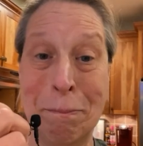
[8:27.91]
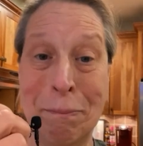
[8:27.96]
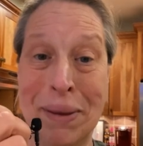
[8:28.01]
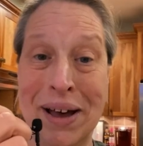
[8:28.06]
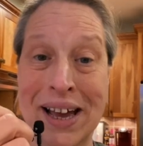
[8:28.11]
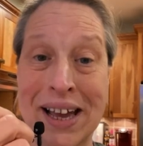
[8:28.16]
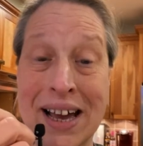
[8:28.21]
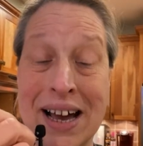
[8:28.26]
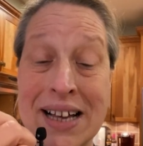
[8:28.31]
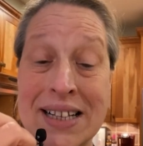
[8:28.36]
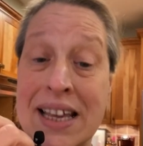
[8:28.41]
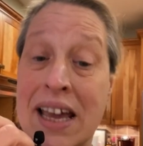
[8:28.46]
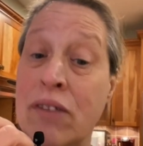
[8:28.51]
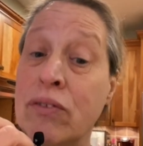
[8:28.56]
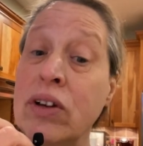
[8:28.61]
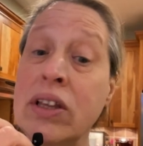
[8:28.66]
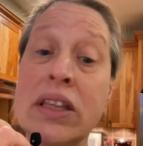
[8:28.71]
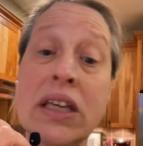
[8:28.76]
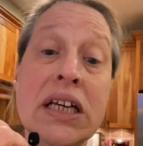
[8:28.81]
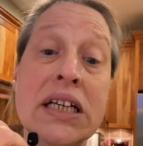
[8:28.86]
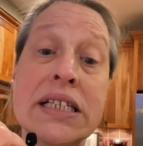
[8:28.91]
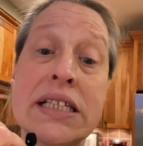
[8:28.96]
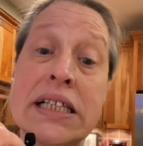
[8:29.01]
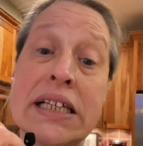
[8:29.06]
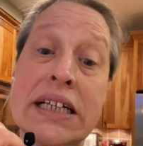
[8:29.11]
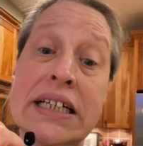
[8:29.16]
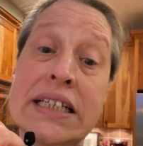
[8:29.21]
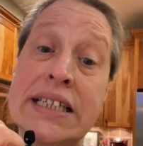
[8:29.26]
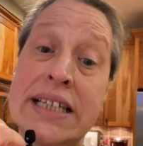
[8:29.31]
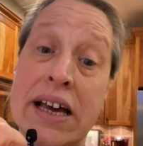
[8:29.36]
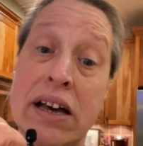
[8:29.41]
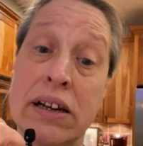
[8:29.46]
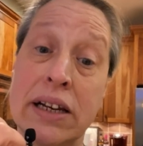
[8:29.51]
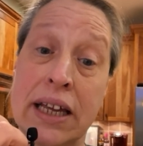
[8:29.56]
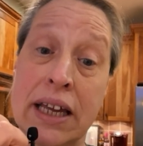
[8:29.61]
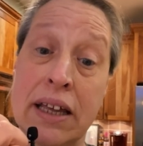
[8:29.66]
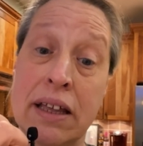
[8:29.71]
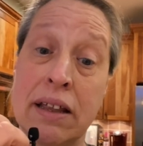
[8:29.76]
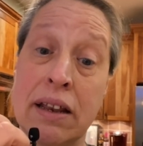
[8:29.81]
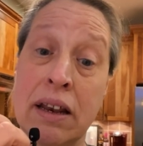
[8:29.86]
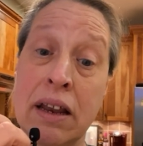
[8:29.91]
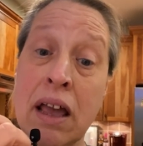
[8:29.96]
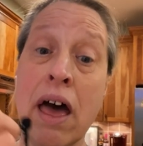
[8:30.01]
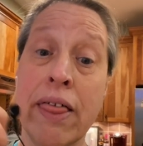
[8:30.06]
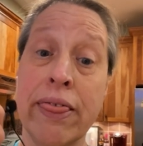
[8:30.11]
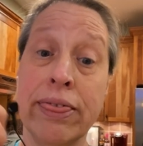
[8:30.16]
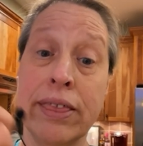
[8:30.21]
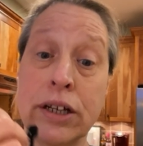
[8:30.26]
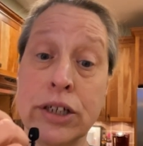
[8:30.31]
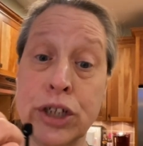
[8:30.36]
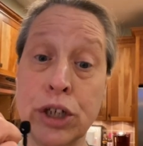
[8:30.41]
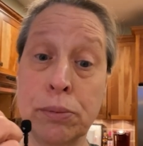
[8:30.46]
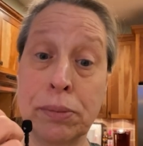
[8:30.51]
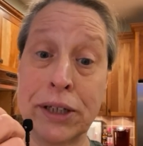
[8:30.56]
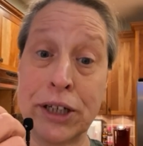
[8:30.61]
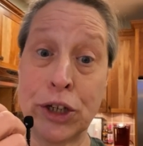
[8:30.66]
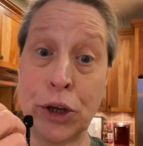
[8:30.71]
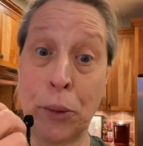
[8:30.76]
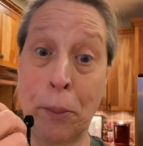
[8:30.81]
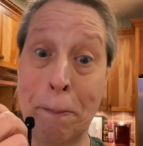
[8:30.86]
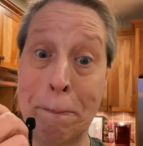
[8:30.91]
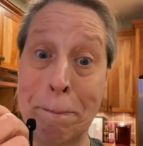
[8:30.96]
Bye guys, everything is linked down in the doobly-doo.